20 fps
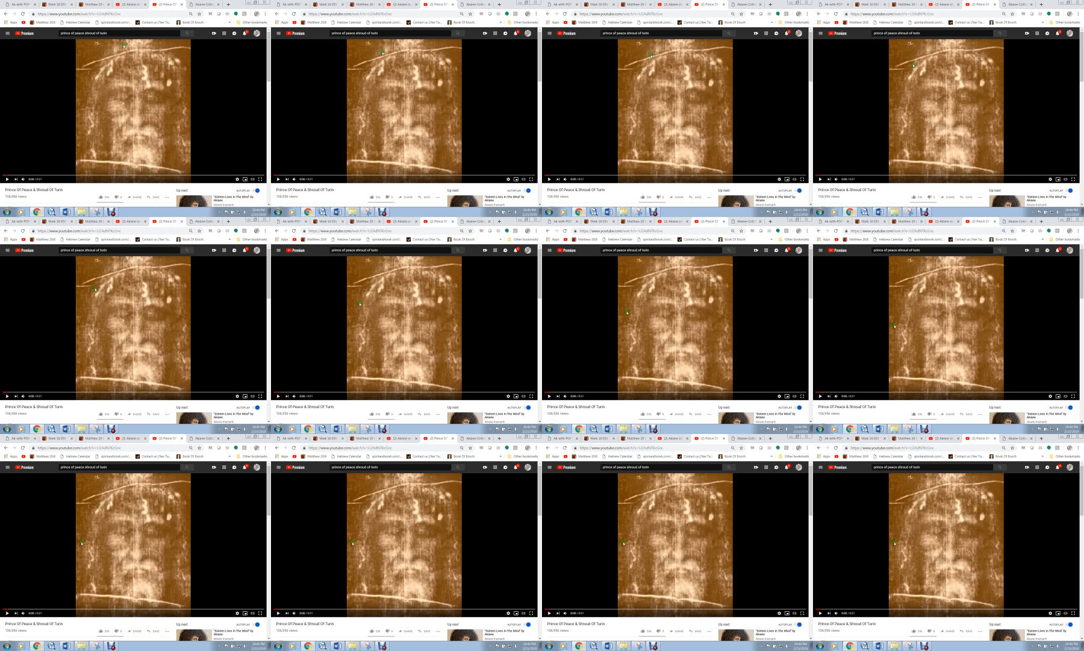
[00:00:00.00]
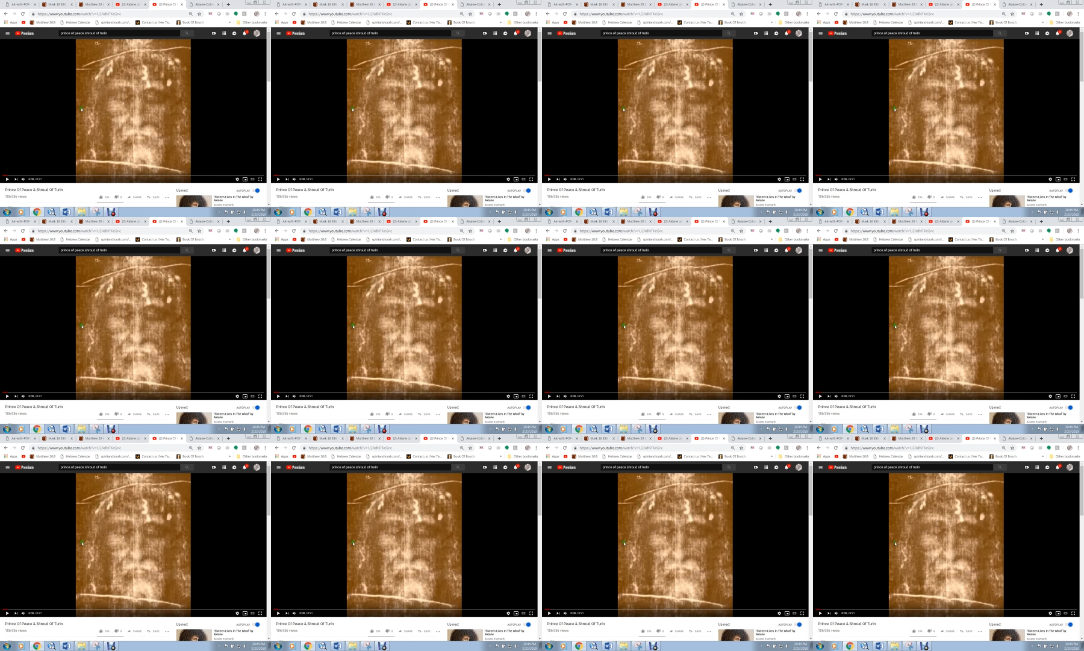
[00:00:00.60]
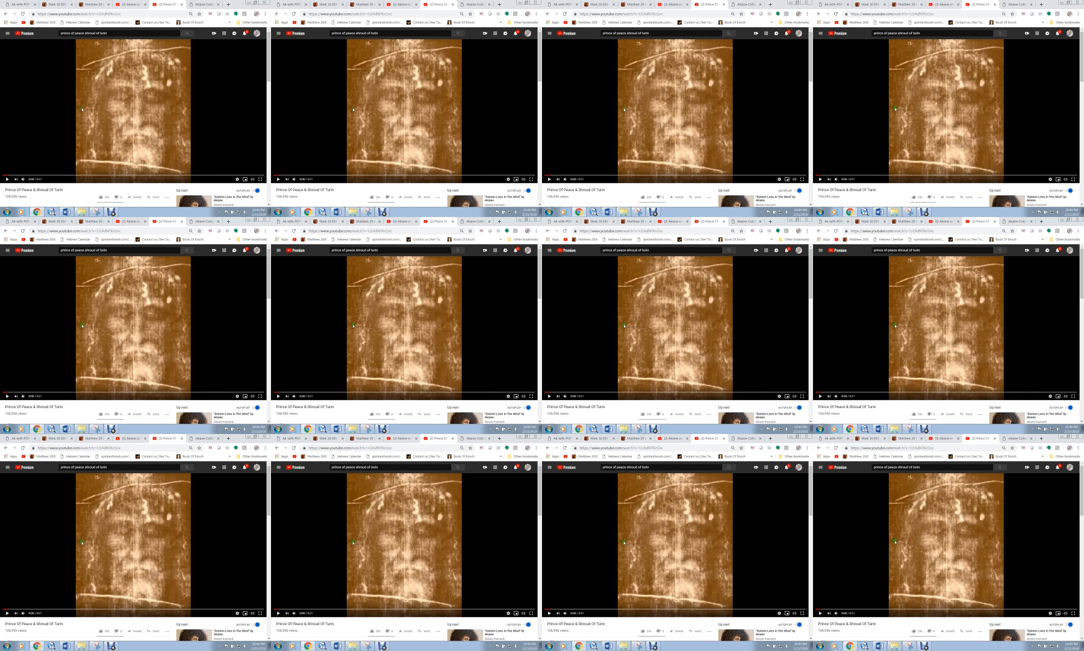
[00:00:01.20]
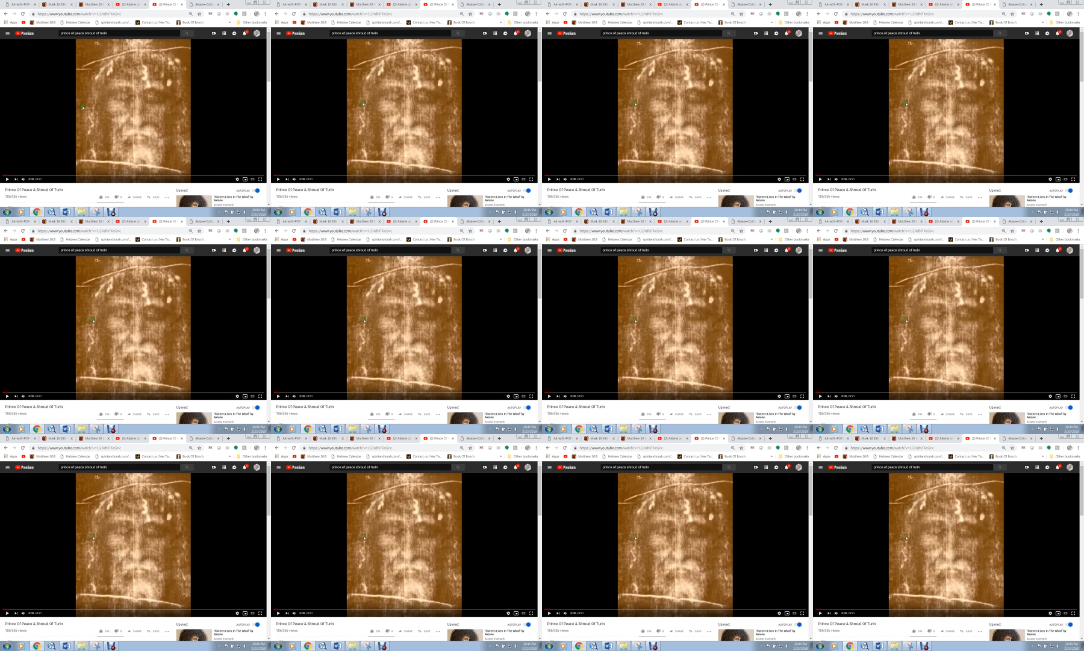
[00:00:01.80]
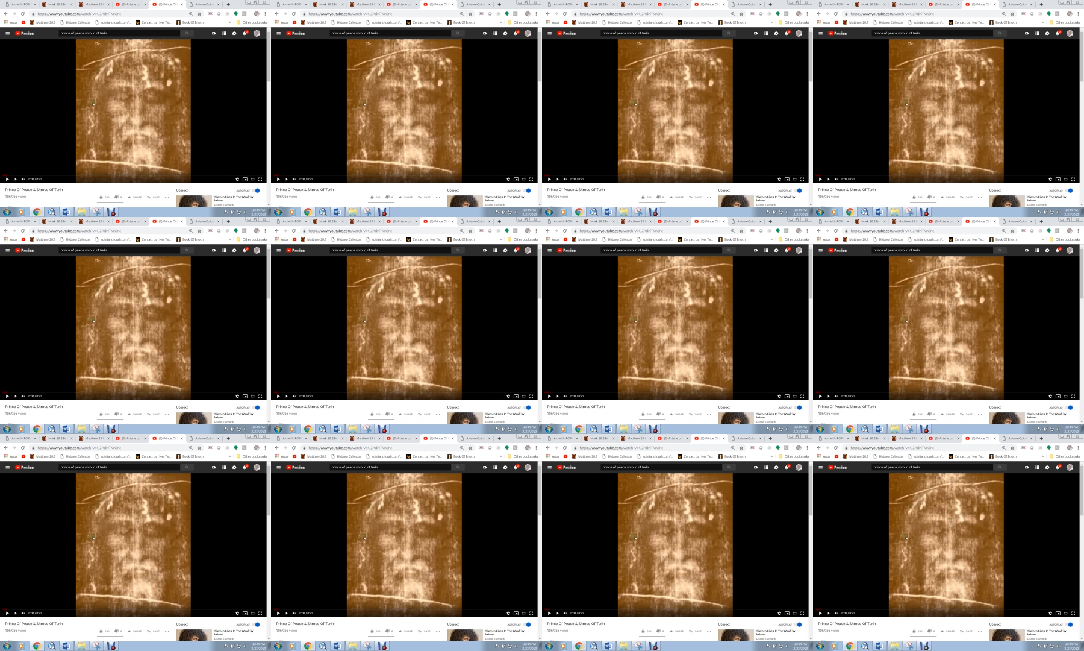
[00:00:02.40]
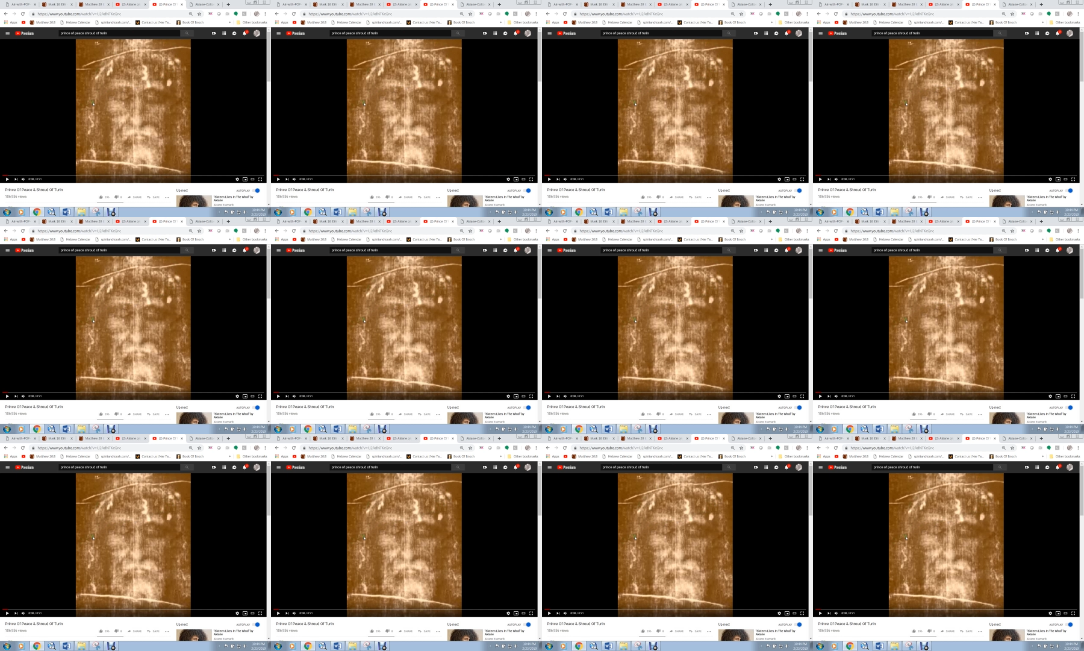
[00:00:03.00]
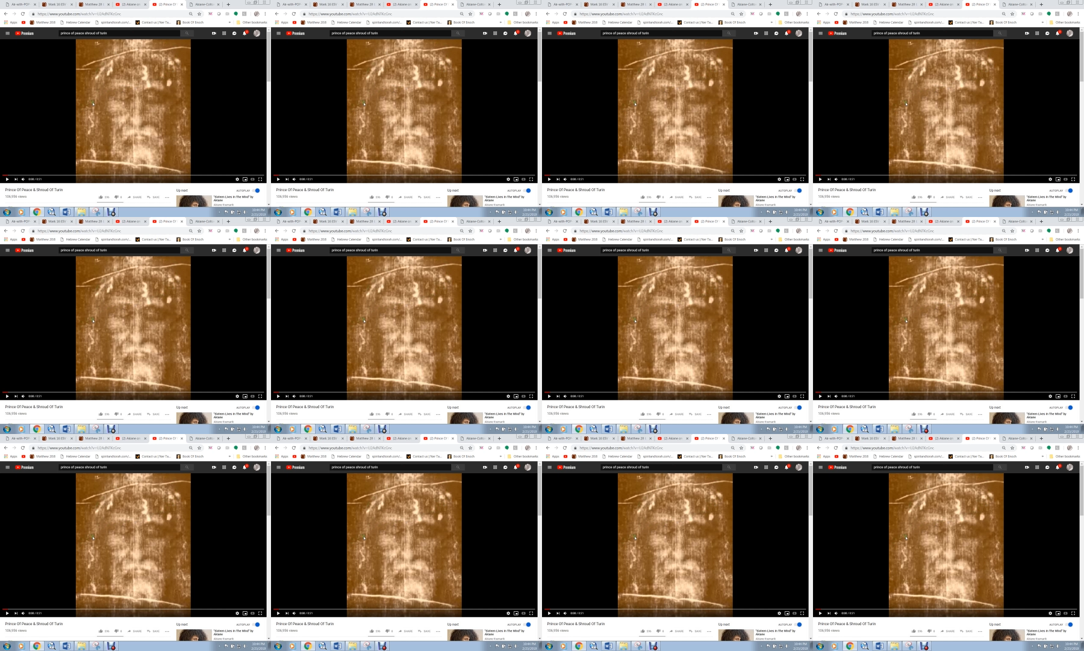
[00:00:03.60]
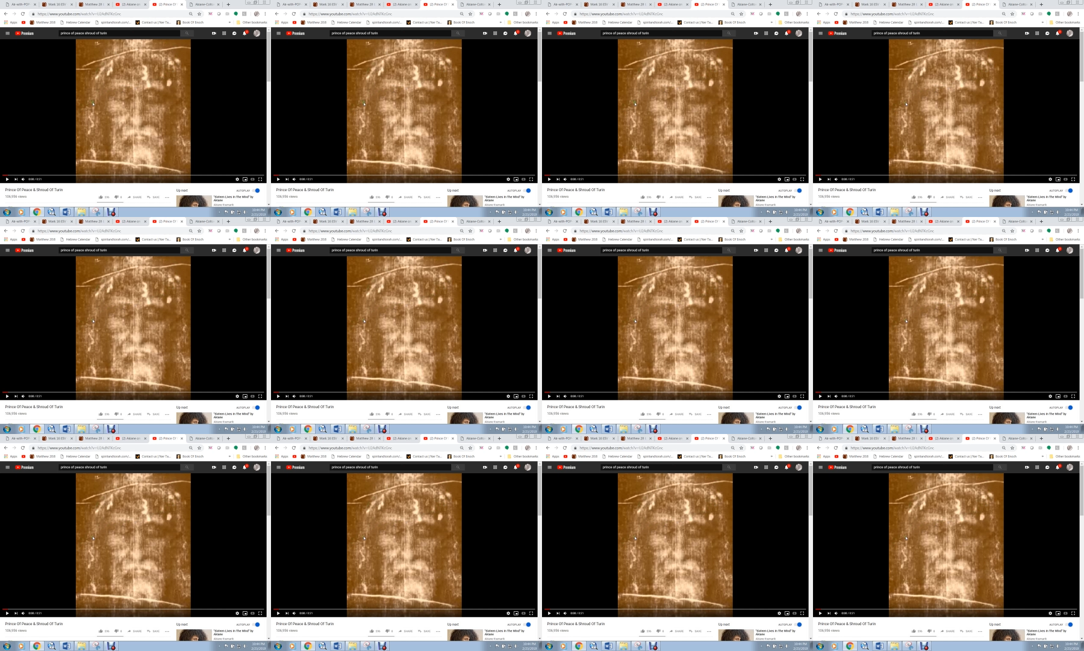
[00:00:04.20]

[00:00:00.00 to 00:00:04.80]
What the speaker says: (no speaker visible)